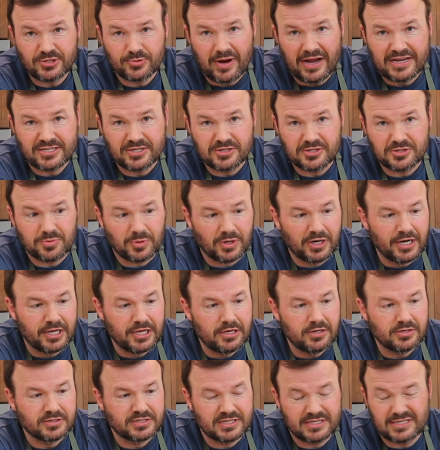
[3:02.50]
rice as we're gonna
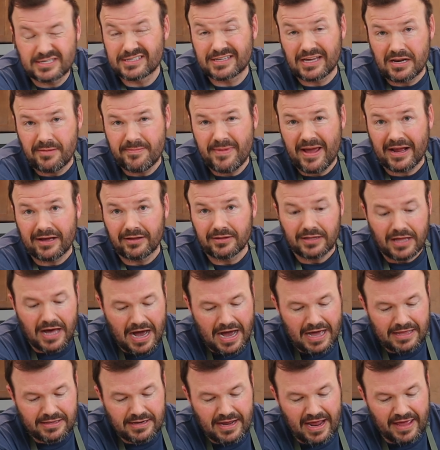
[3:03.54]
use, this is gonna make a
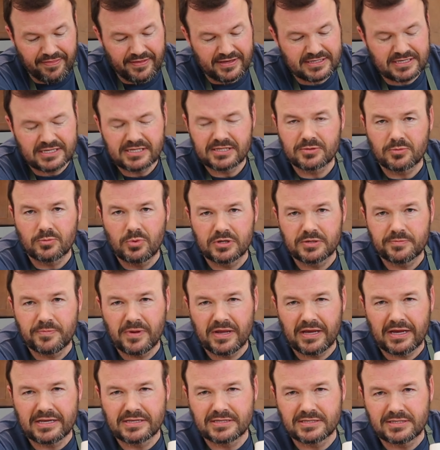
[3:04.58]
lot, and would
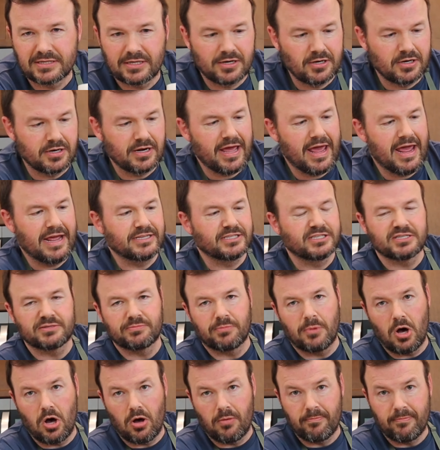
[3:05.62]
be considered a
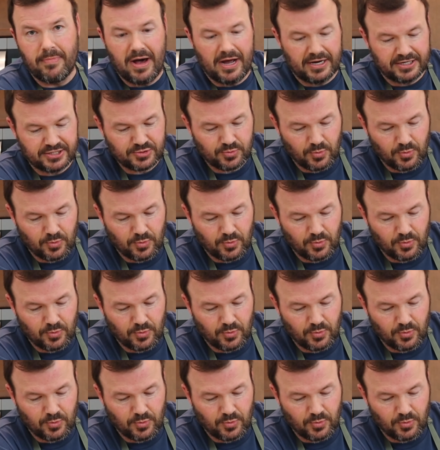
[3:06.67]
small mug's